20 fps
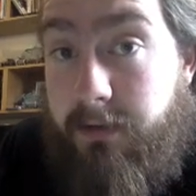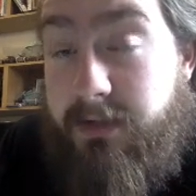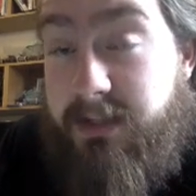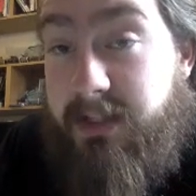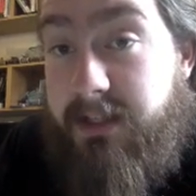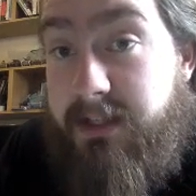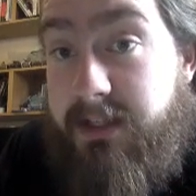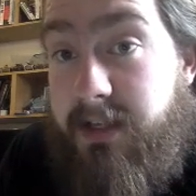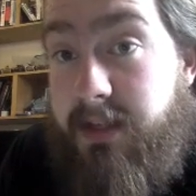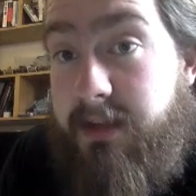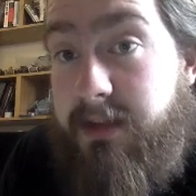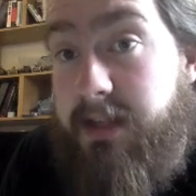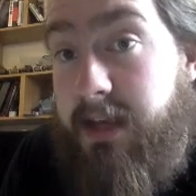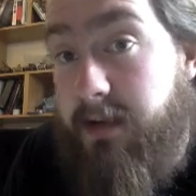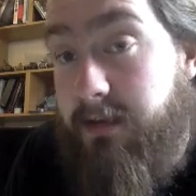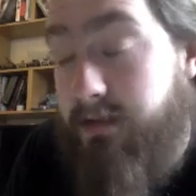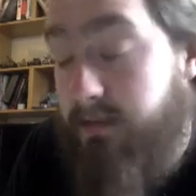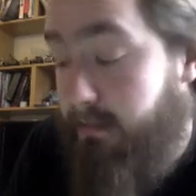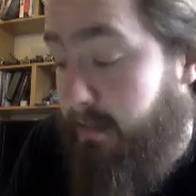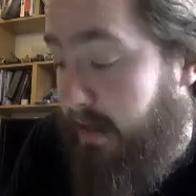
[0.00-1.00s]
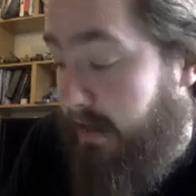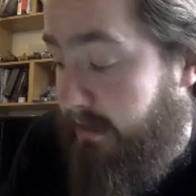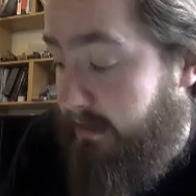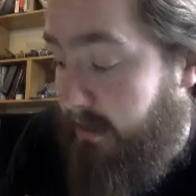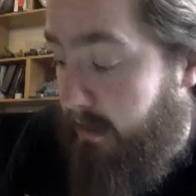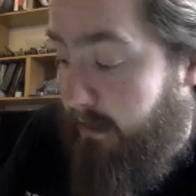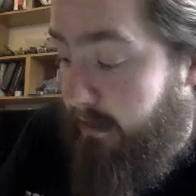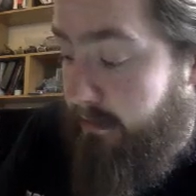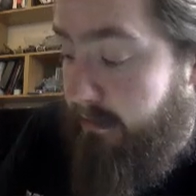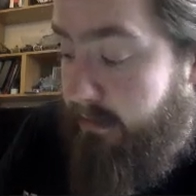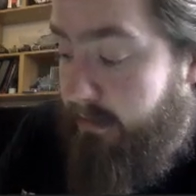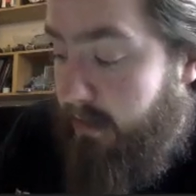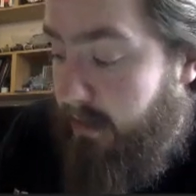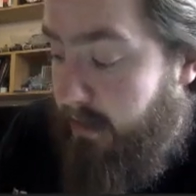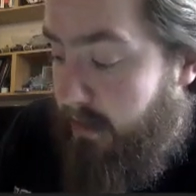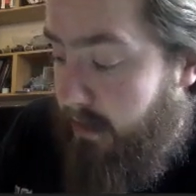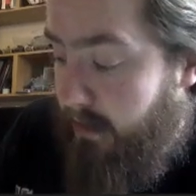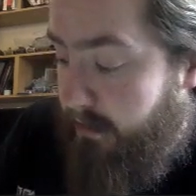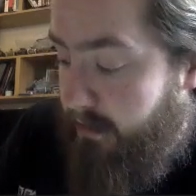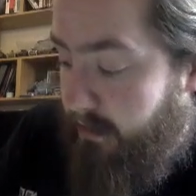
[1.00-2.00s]
which is 1000 pascals.
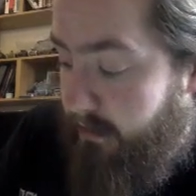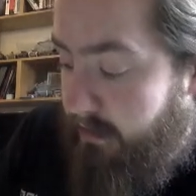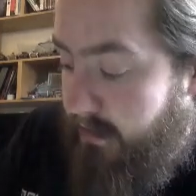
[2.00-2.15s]
So